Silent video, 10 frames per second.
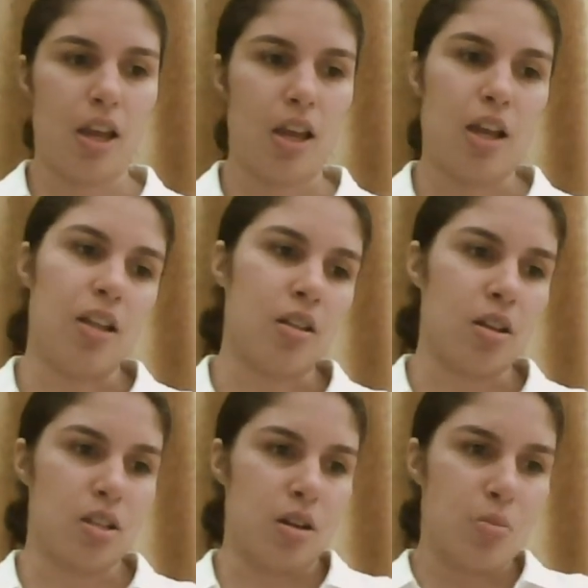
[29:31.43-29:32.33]
And I
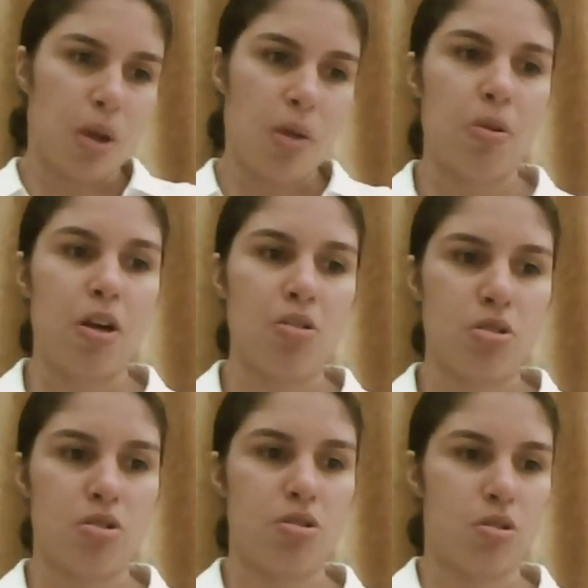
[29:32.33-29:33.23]
said, but maybe I'll
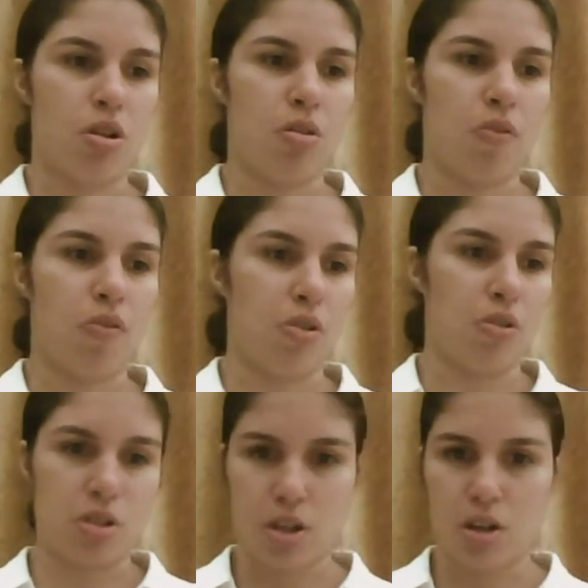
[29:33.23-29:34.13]
just,
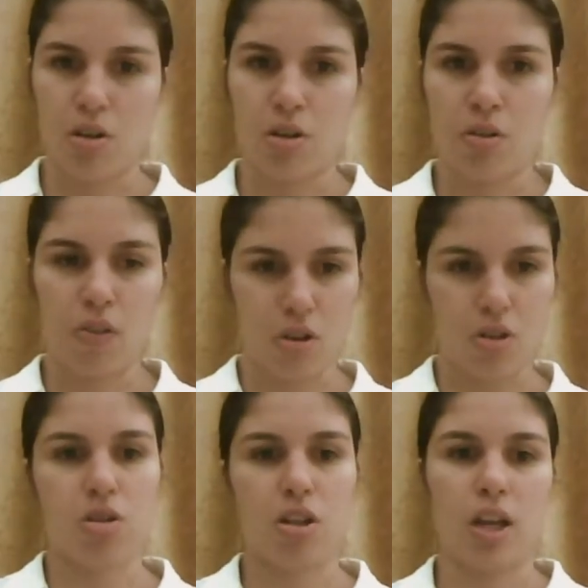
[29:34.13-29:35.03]
focus
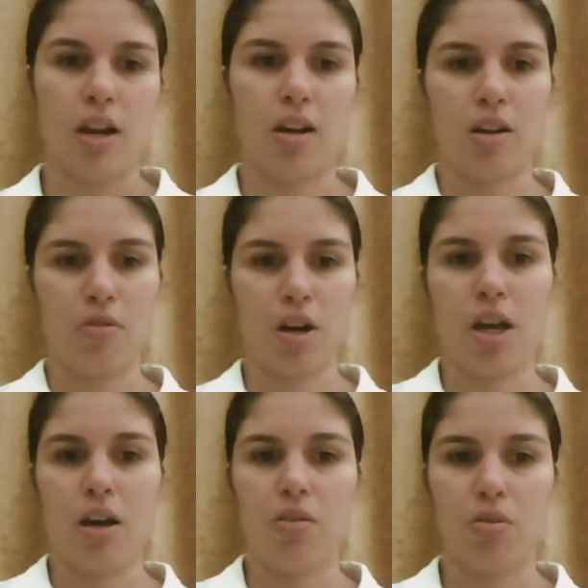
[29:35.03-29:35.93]
on the editing right
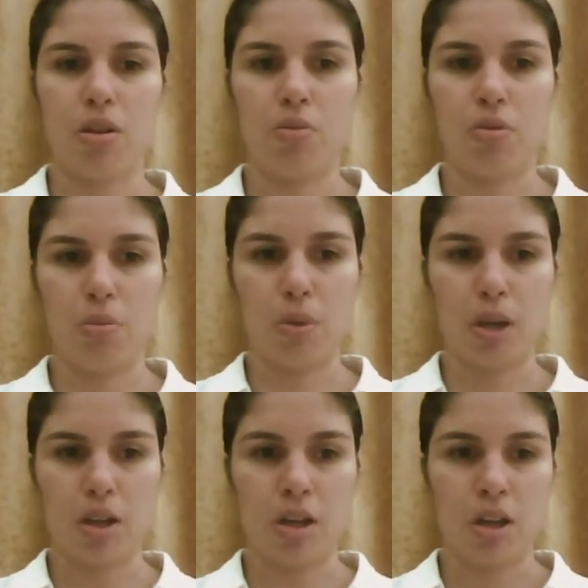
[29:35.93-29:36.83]
now. I really want to be,